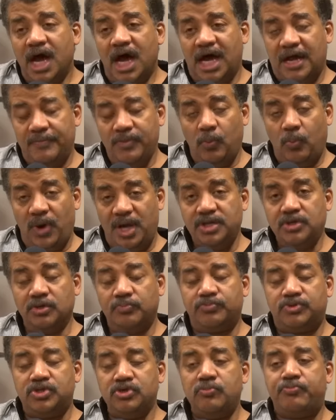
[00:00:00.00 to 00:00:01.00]
um, what you'll
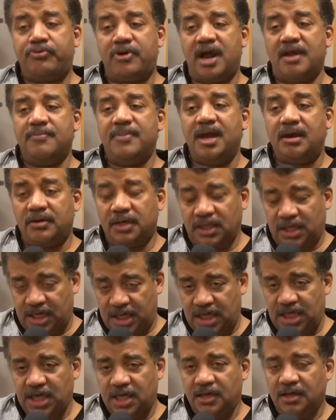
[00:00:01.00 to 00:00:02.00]
do
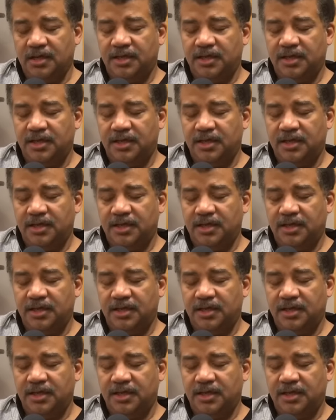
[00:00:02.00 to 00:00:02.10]
primarily